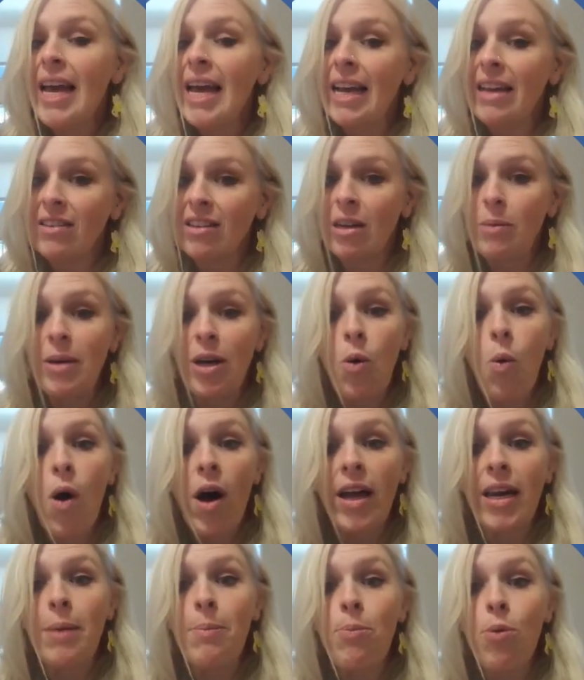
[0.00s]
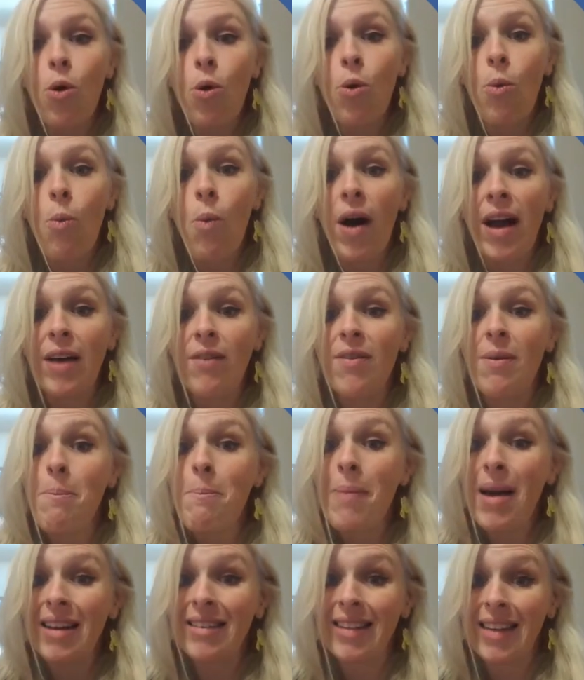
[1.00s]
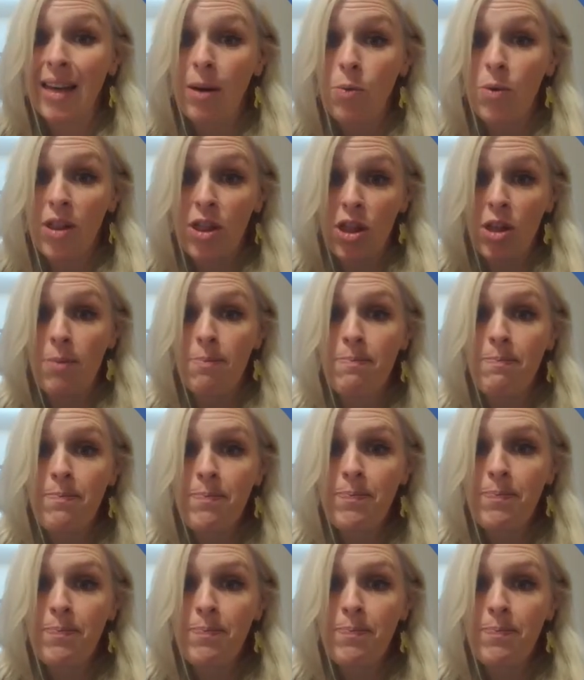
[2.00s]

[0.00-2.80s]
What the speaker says: is going to be quite an important way of embedding it with them.